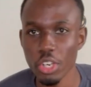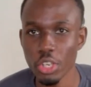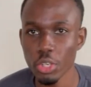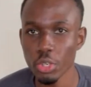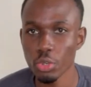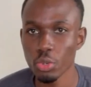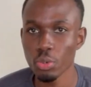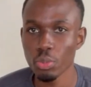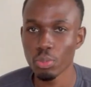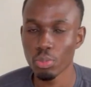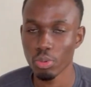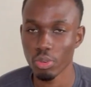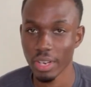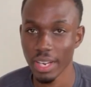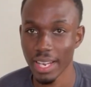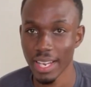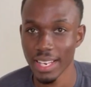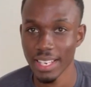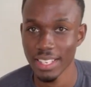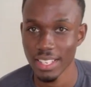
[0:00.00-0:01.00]
you
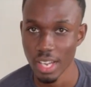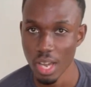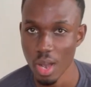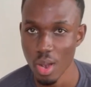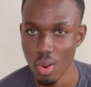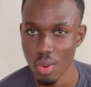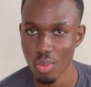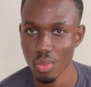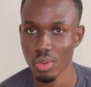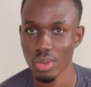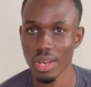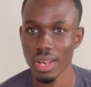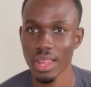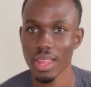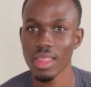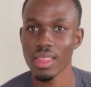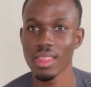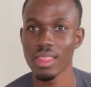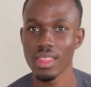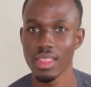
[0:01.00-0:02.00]
break down
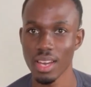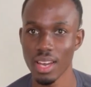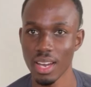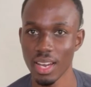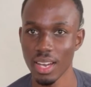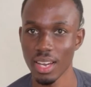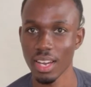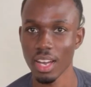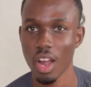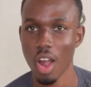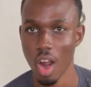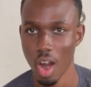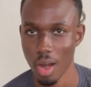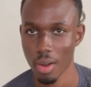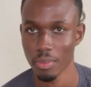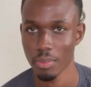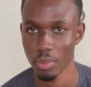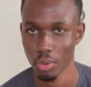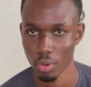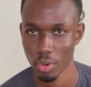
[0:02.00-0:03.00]
the
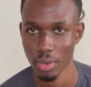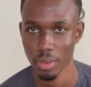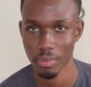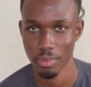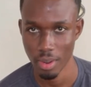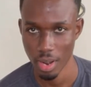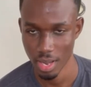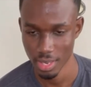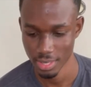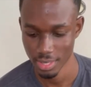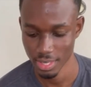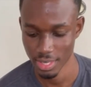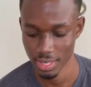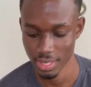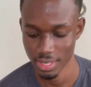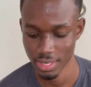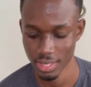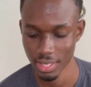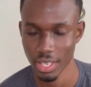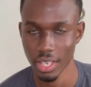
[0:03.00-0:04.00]
cardboard boxes,
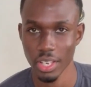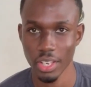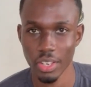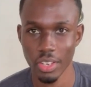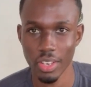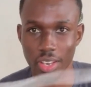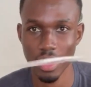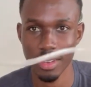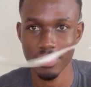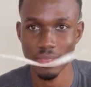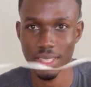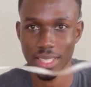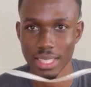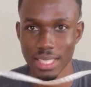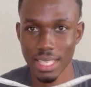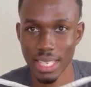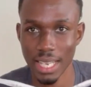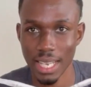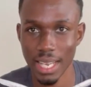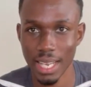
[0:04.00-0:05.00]
you have to
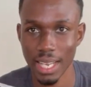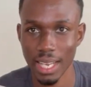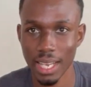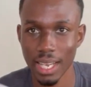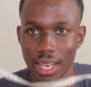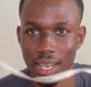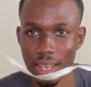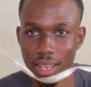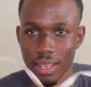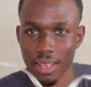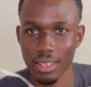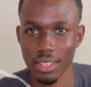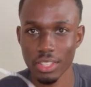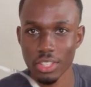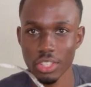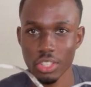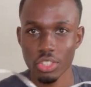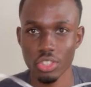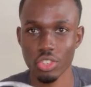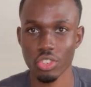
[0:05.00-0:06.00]
take
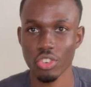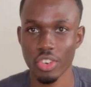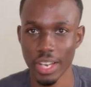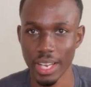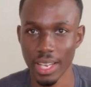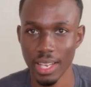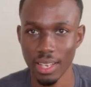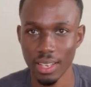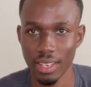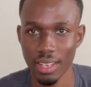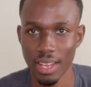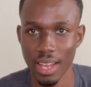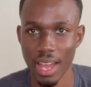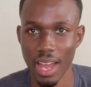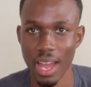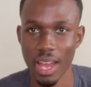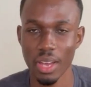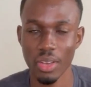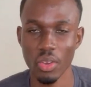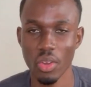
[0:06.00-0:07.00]
string
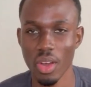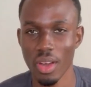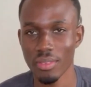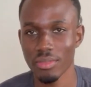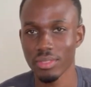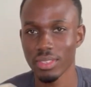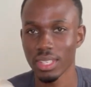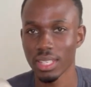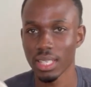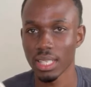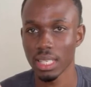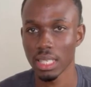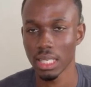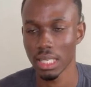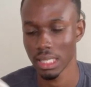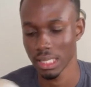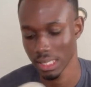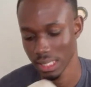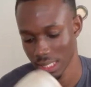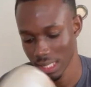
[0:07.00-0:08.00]
and you have to
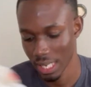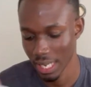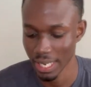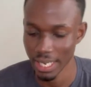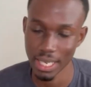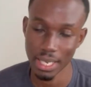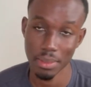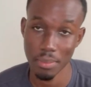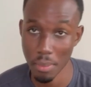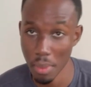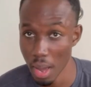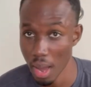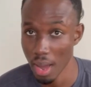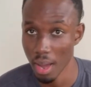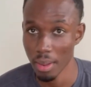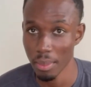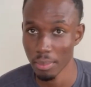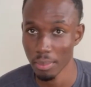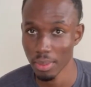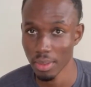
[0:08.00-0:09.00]
tie them
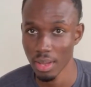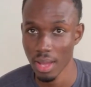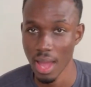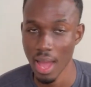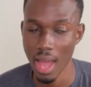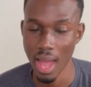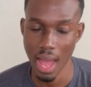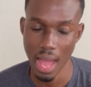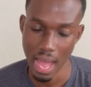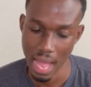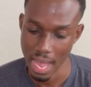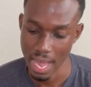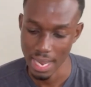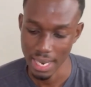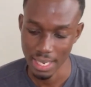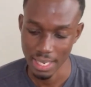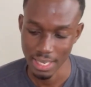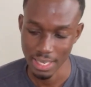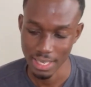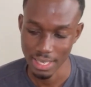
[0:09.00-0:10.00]
up,
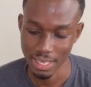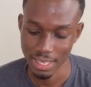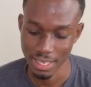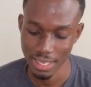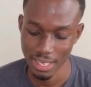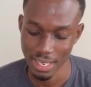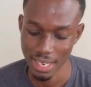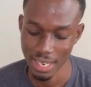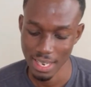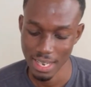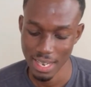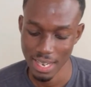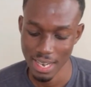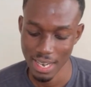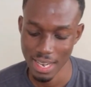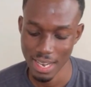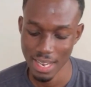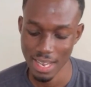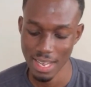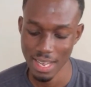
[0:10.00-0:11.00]
and
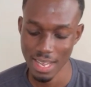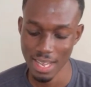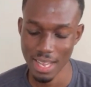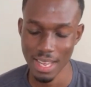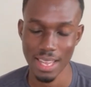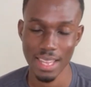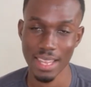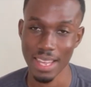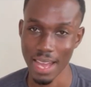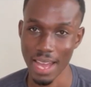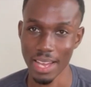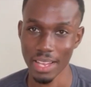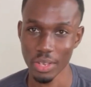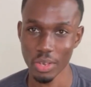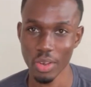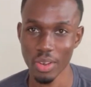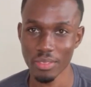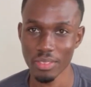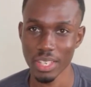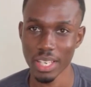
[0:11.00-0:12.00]
yeah, you
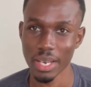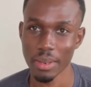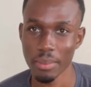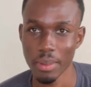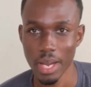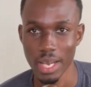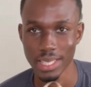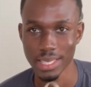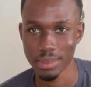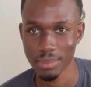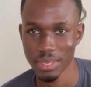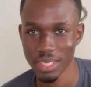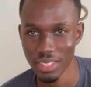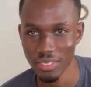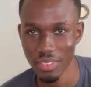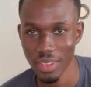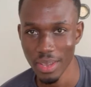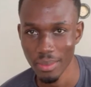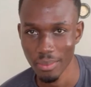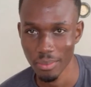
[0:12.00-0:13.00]
have to tie them up a
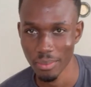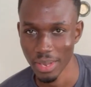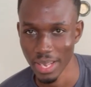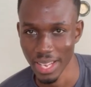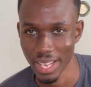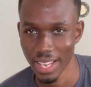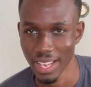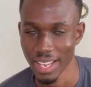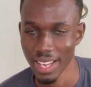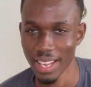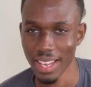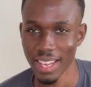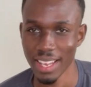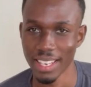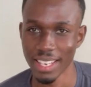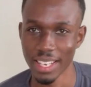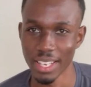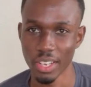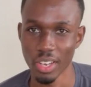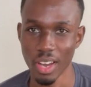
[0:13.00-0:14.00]
specific way, and
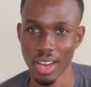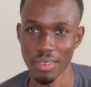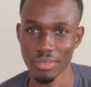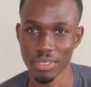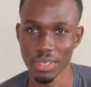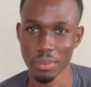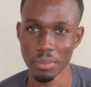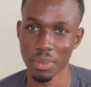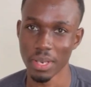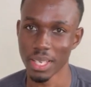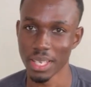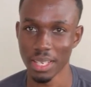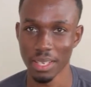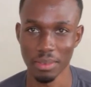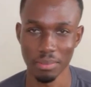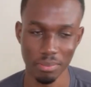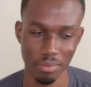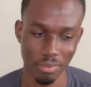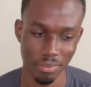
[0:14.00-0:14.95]
then you have to put them